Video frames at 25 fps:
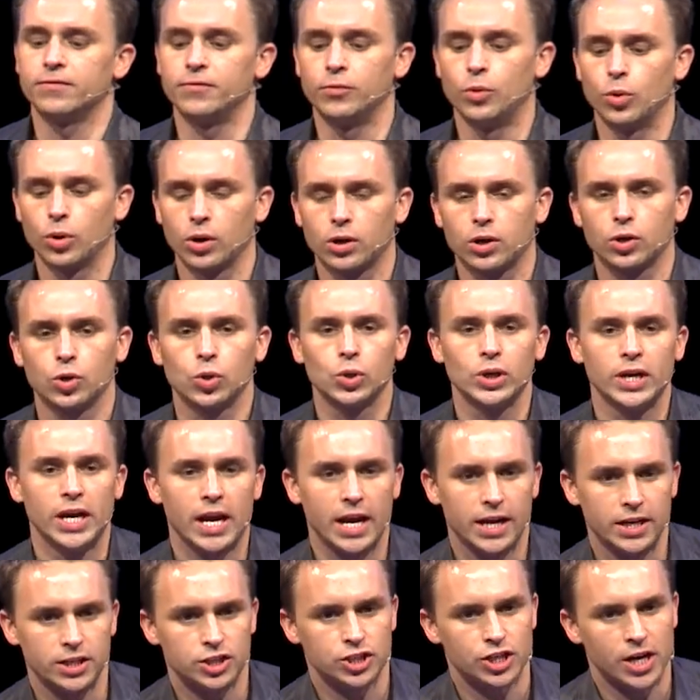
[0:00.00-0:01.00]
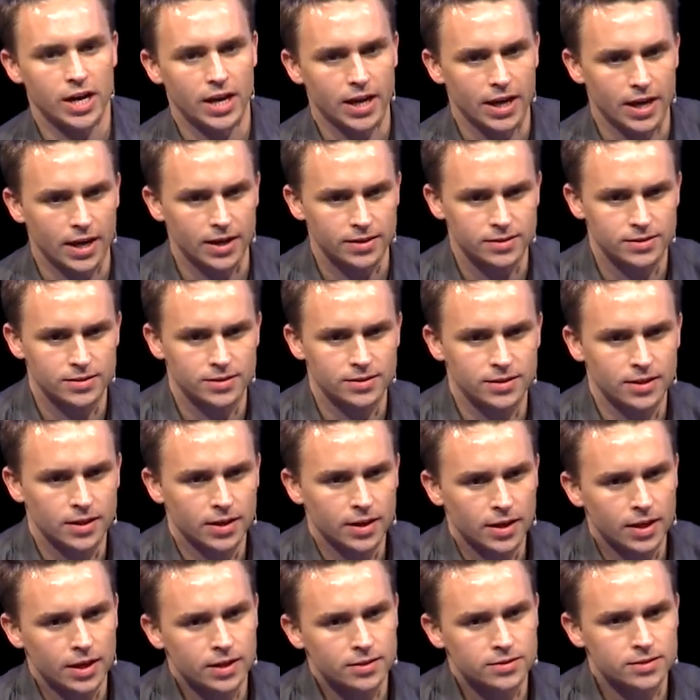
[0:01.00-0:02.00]
for Create.js.
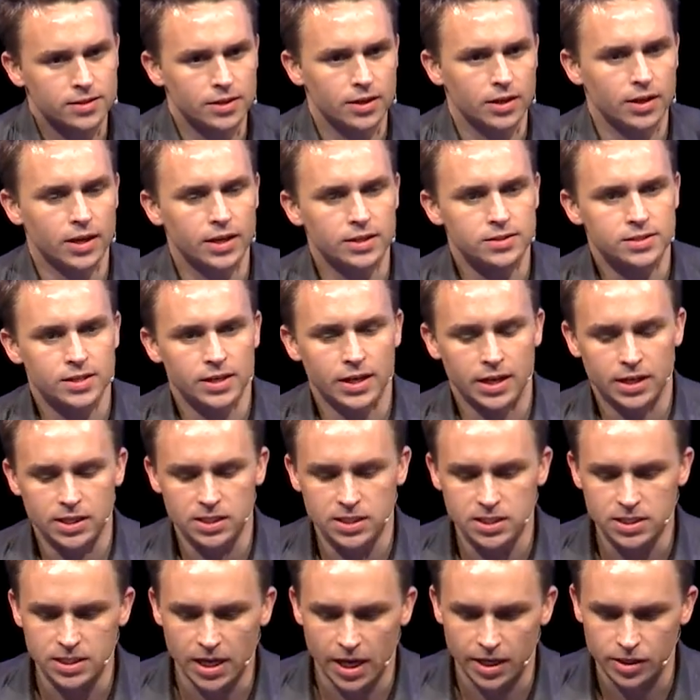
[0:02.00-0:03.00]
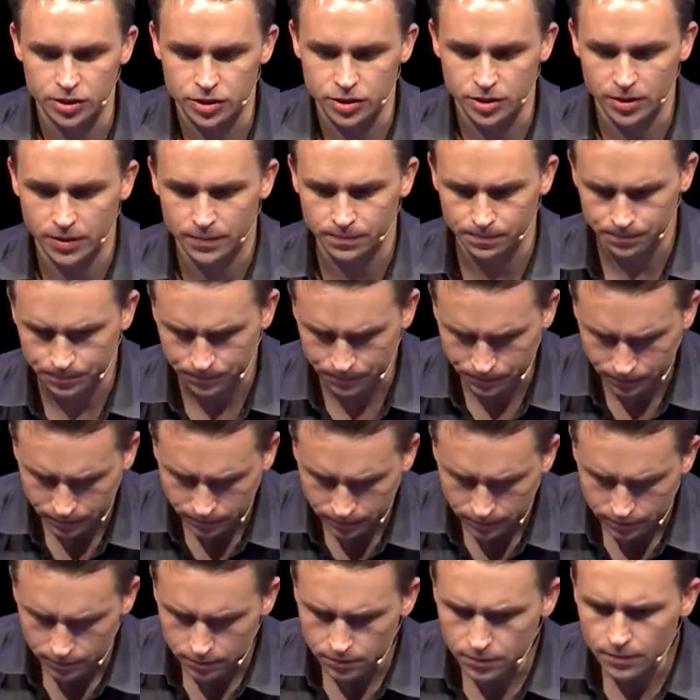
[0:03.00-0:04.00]
It's an extension.
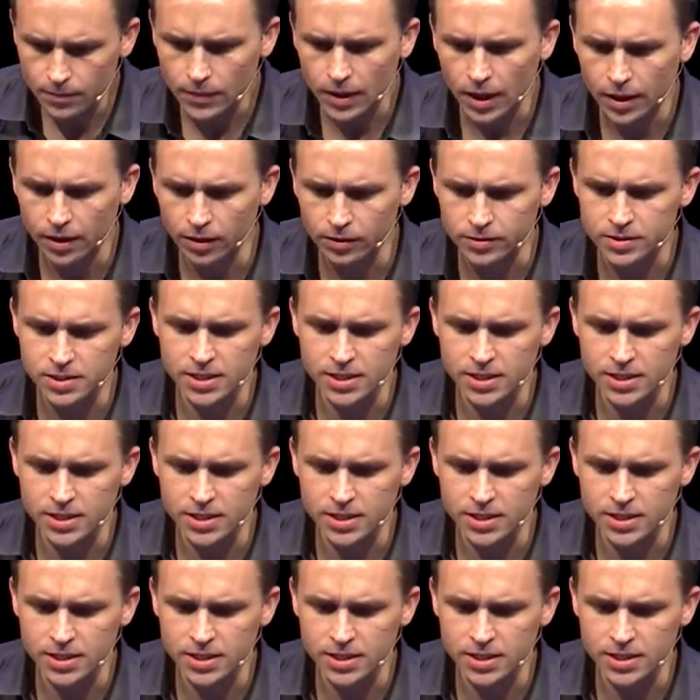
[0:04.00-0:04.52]
It'll